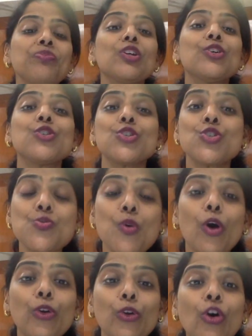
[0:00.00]
So,
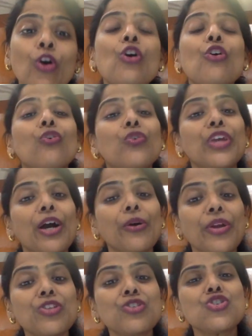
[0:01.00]
tomorrow we are
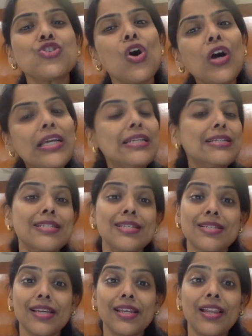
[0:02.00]
going to talk in
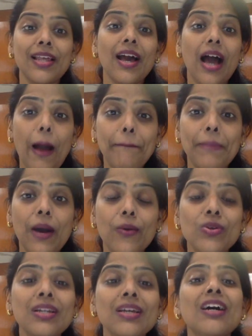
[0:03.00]
detail
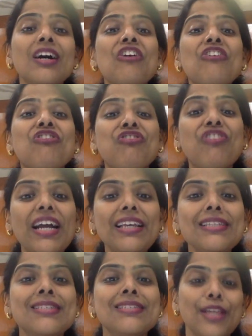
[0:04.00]
about 5
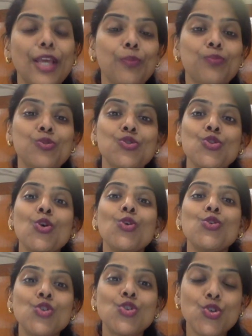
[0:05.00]
steps
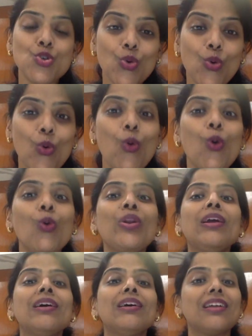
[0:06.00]
to
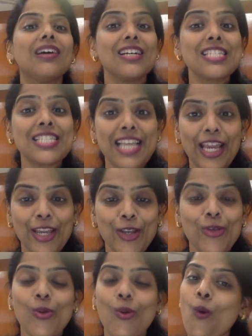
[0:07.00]
own a
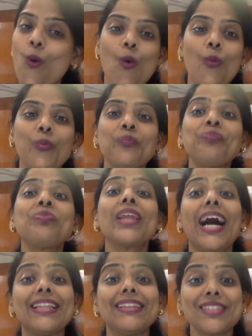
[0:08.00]
second home.
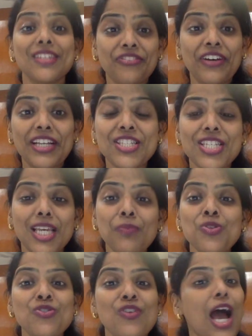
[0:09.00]
And these are the 5
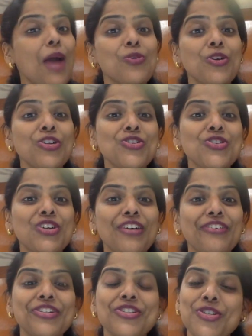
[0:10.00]
steps I'm going to
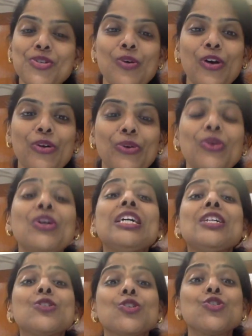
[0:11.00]
cover tomorrow.
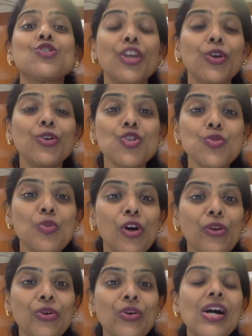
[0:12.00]
So, see you
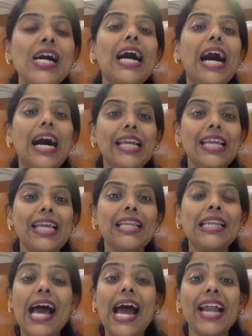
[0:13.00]
tomorrow
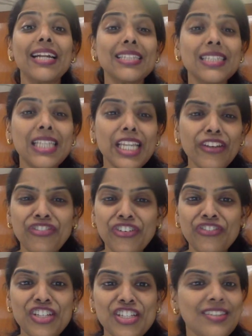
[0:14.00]
again at
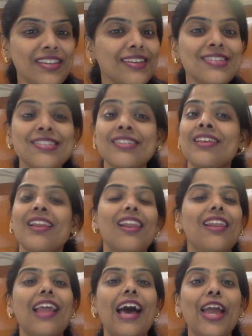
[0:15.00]
3:56
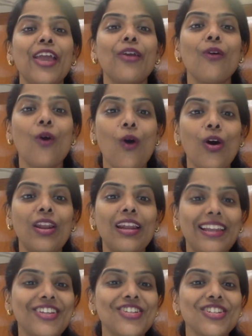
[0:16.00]
live on
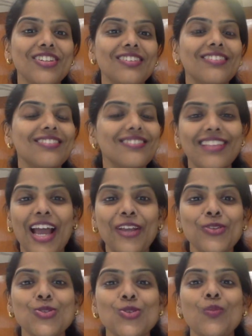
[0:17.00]
LinkedIn. Thank you
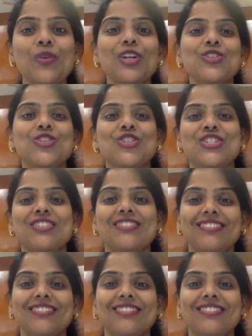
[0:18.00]
so much.